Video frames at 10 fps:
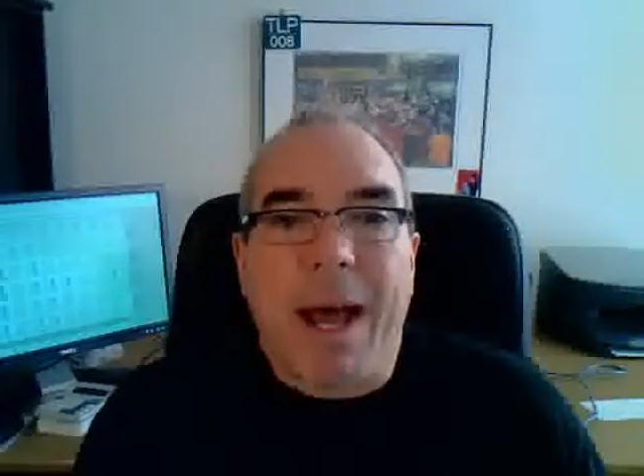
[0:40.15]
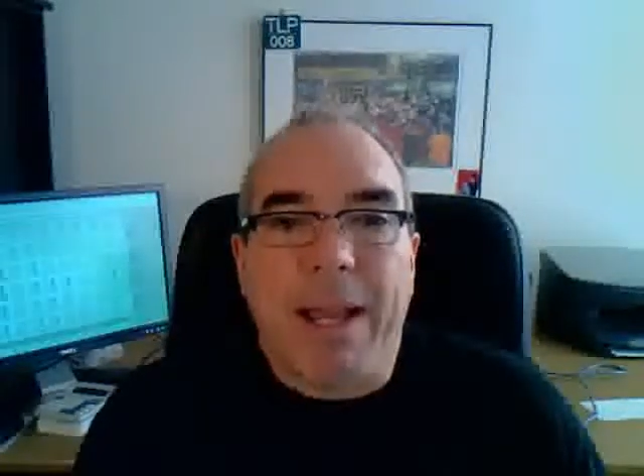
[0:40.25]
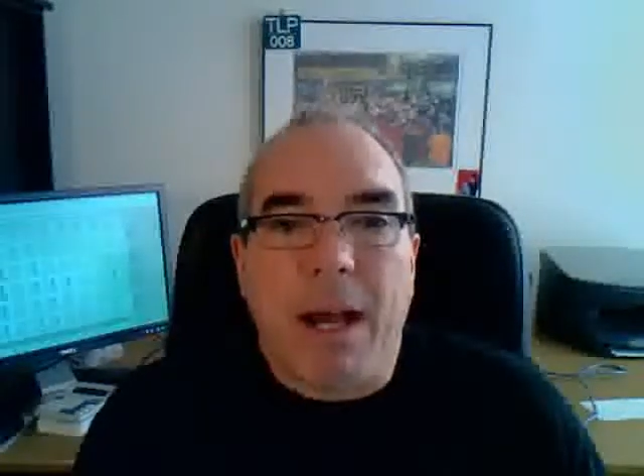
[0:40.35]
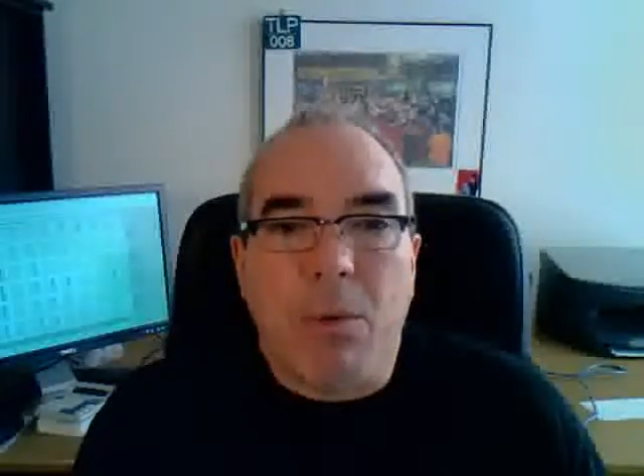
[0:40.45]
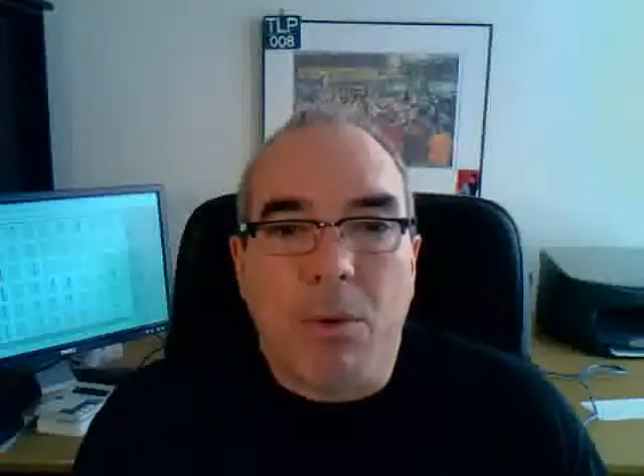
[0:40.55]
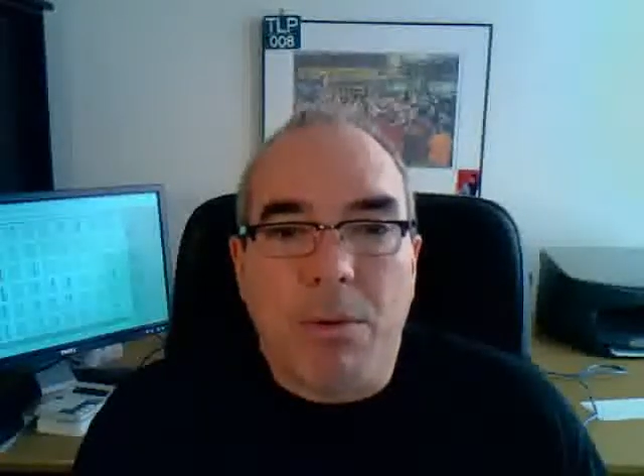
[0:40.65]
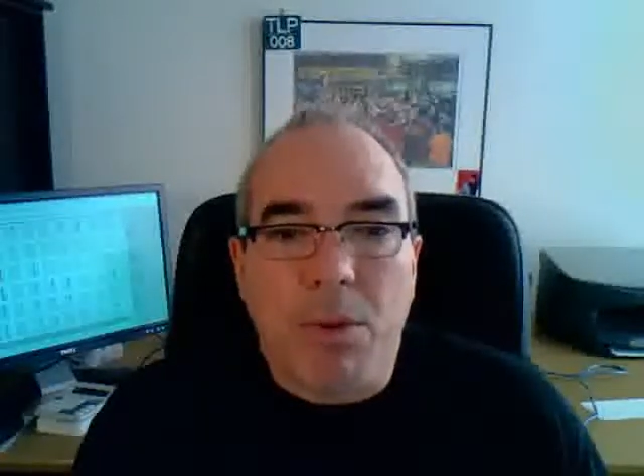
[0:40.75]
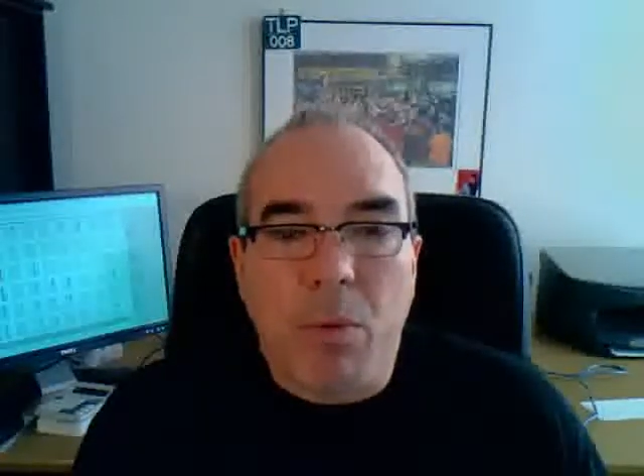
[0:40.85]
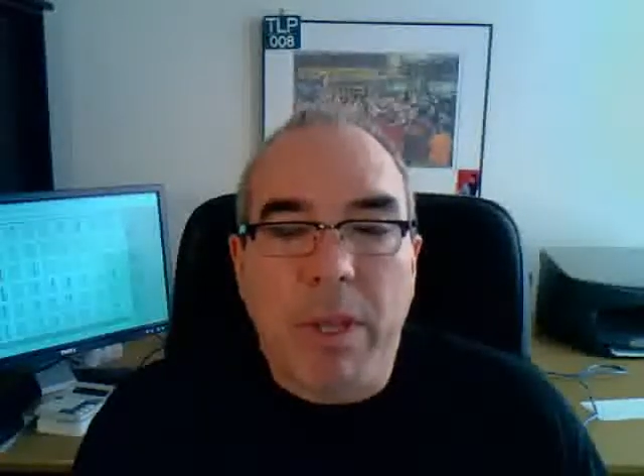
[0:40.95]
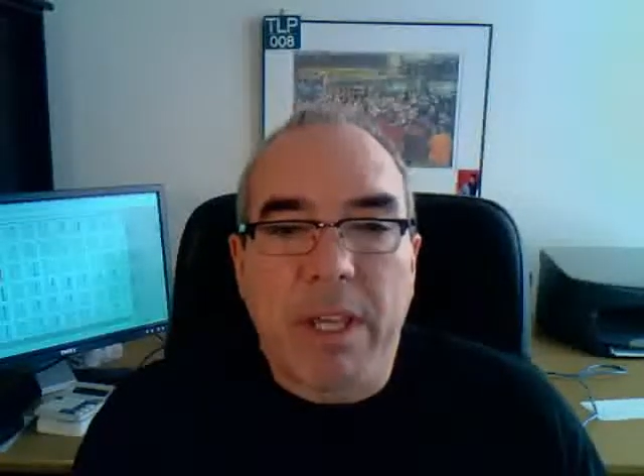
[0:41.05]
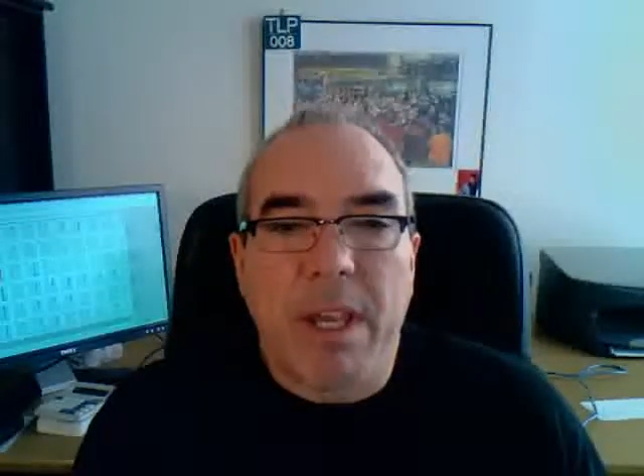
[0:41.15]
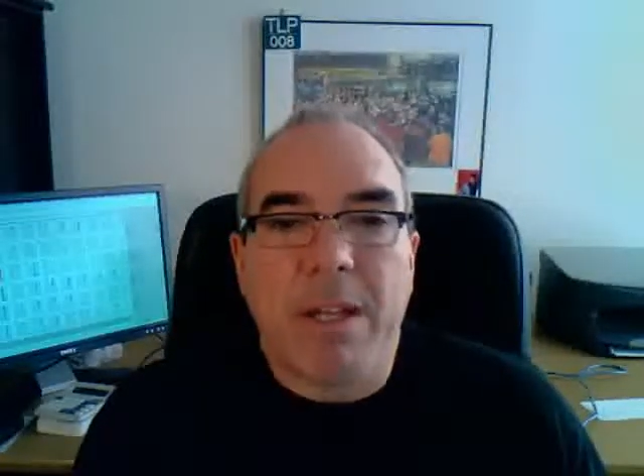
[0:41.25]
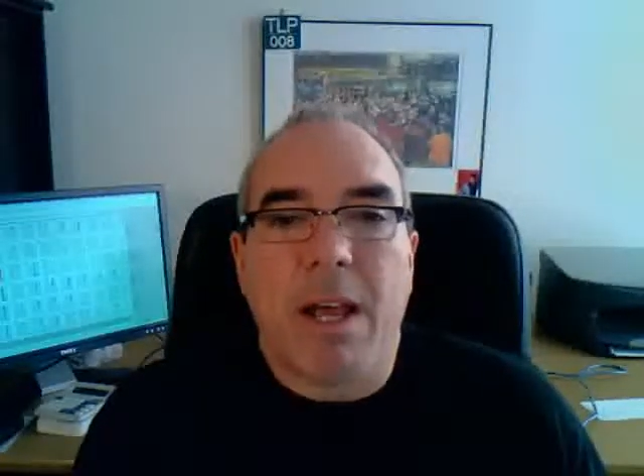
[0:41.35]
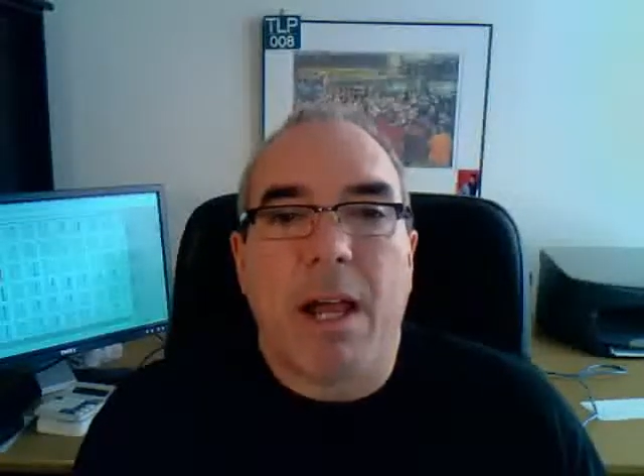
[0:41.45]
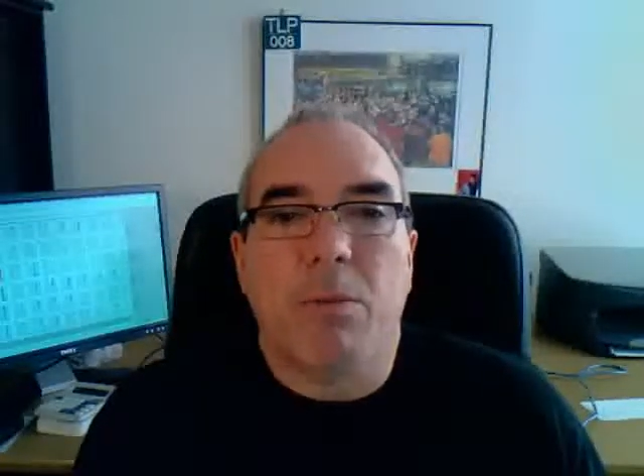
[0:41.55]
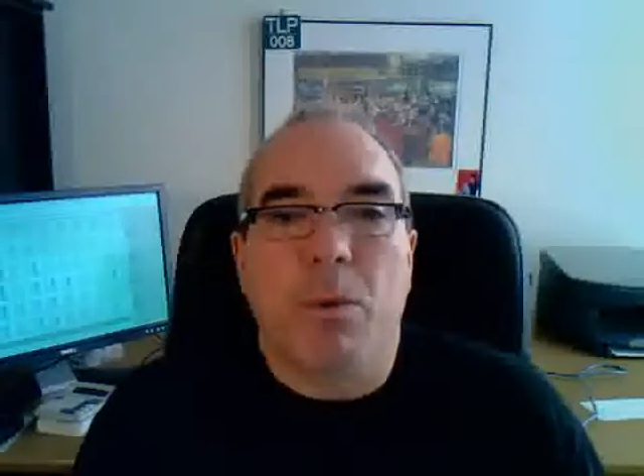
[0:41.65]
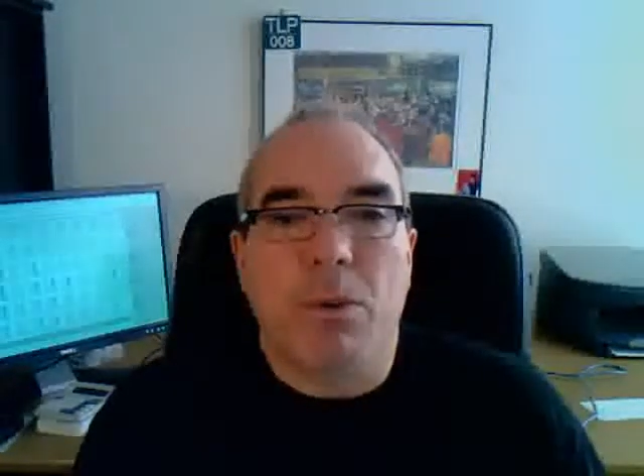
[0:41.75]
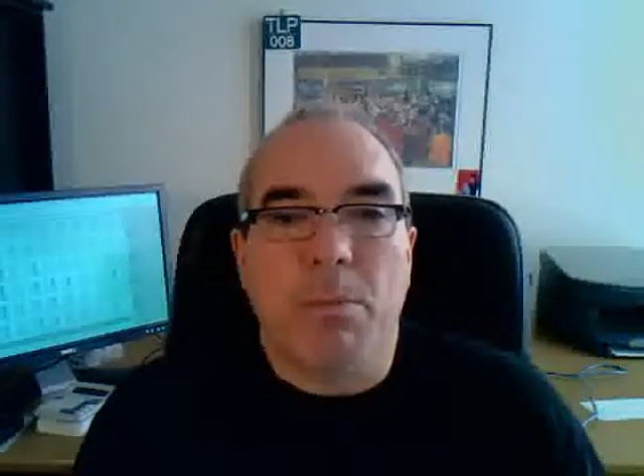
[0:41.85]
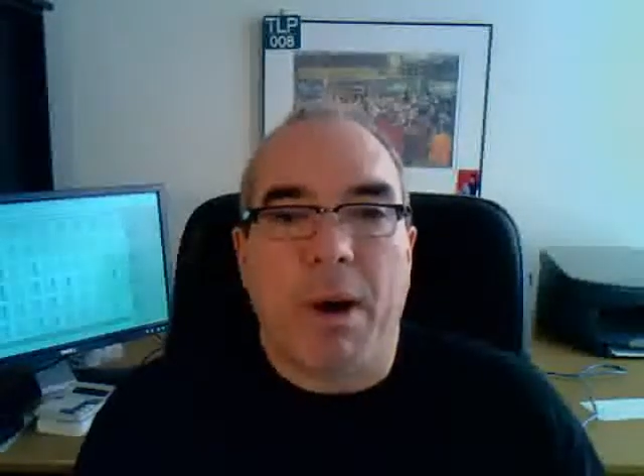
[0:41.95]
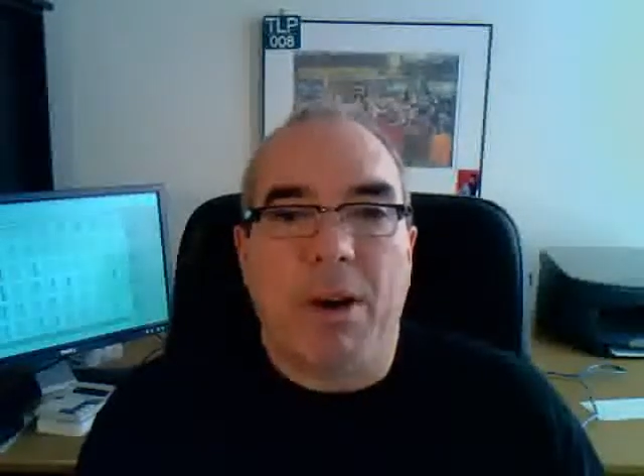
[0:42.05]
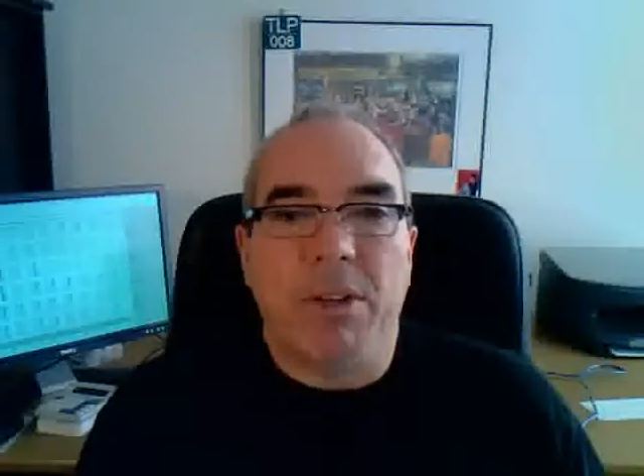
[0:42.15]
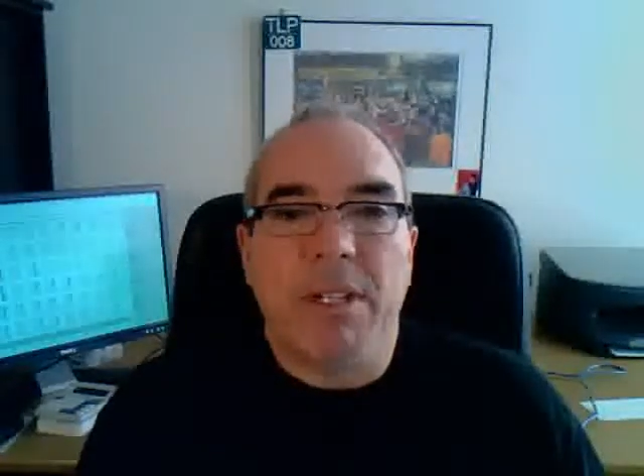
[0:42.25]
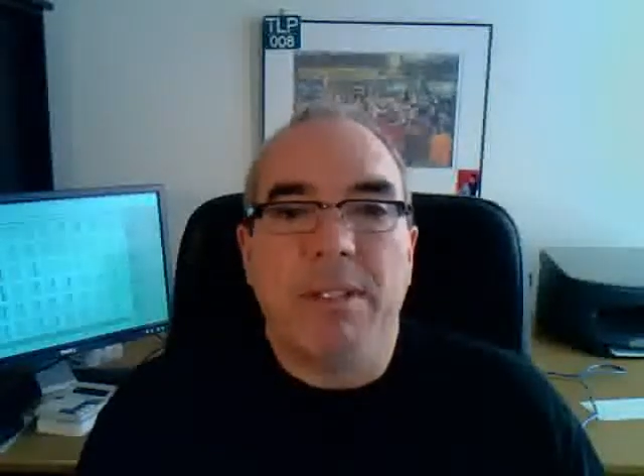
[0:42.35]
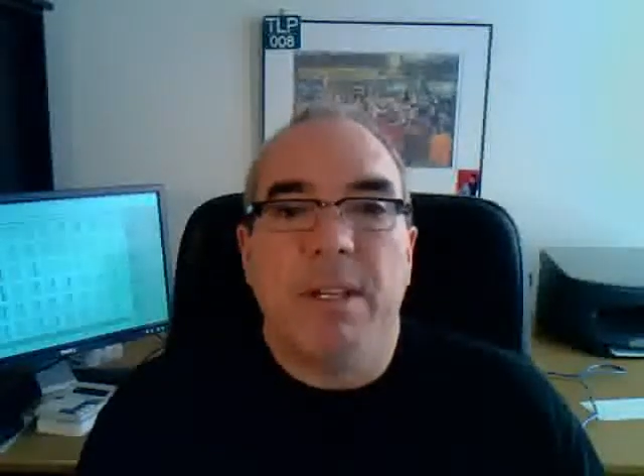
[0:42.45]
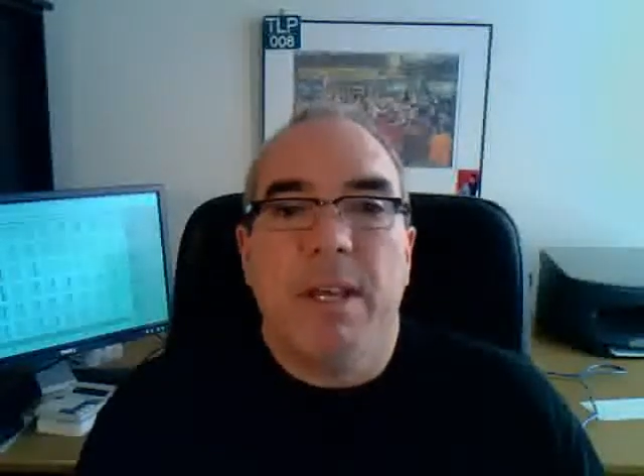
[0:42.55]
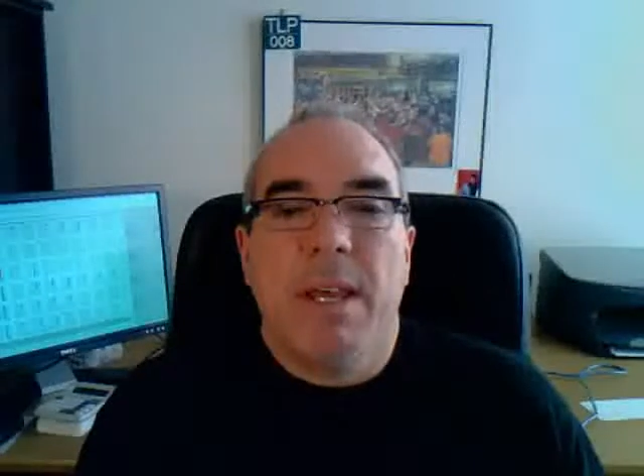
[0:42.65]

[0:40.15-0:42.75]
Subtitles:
I got one over the weekend. I wrote about it,